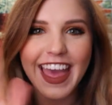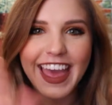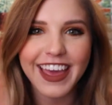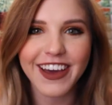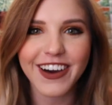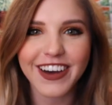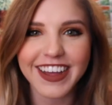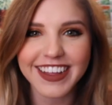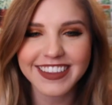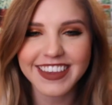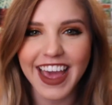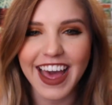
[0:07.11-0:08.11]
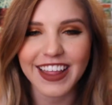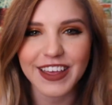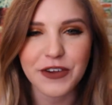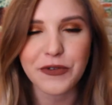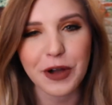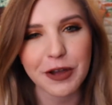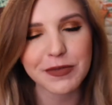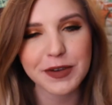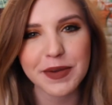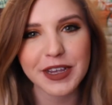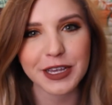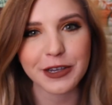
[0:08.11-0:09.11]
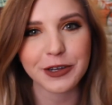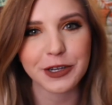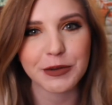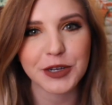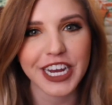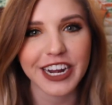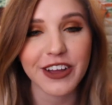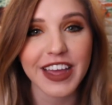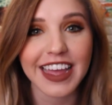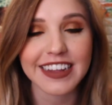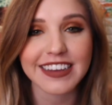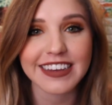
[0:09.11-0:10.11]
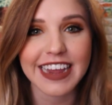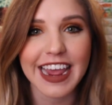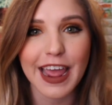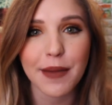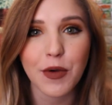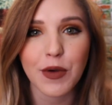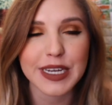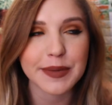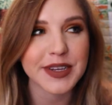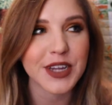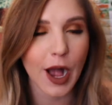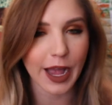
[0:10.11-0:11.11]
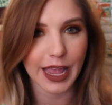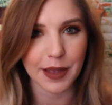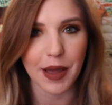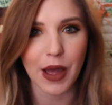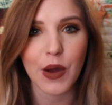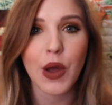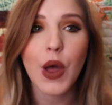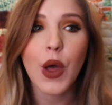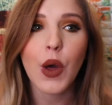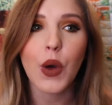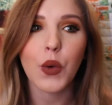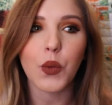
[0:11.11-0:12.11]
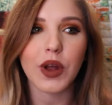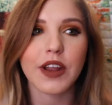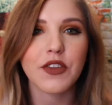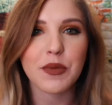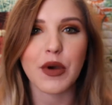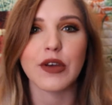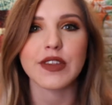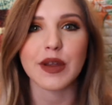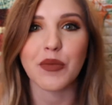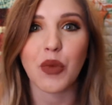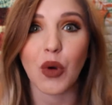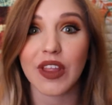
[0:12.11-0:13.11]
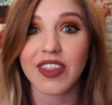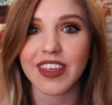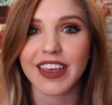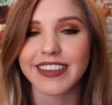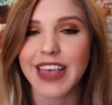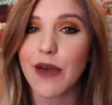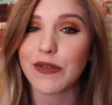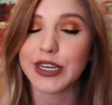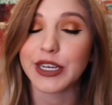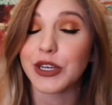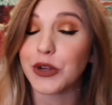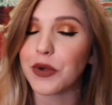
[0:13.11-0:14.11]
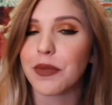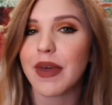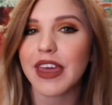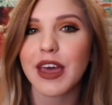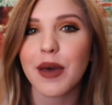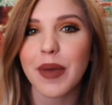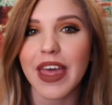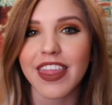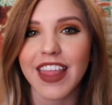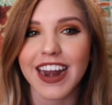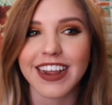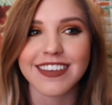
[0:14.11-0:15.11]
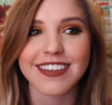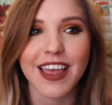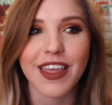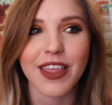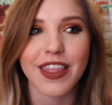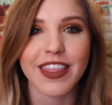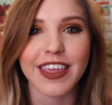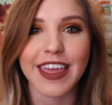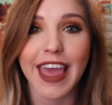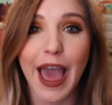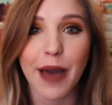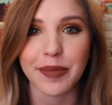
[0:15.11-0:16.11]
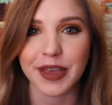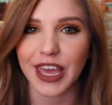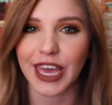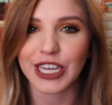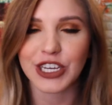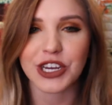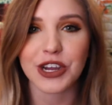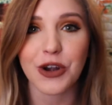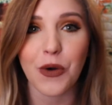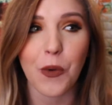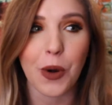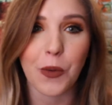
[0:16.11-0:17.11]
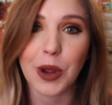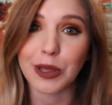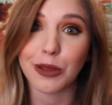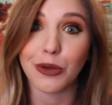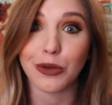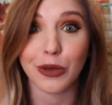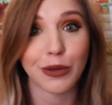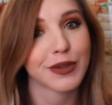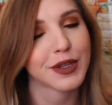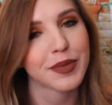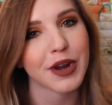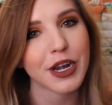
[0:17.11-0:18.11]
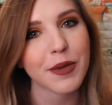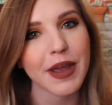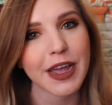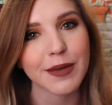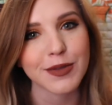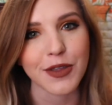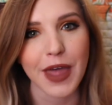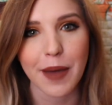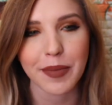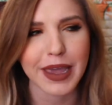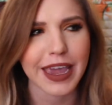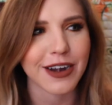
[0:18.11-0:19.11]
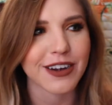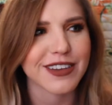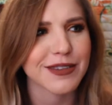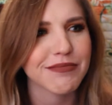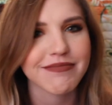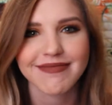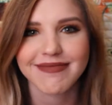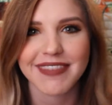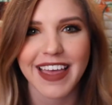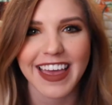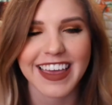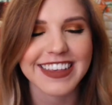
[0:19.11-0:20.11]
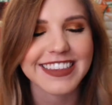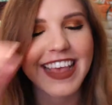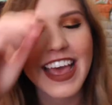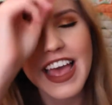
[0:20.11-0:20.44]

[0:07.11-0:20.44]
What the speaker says: Hey y'all, it's Callie. Welcome to my YouTube channel, and today I'm going to be talking about one of the most important things having to do with makeup, and that is the application or what you use to put on your makeup, so the applicators, I guess.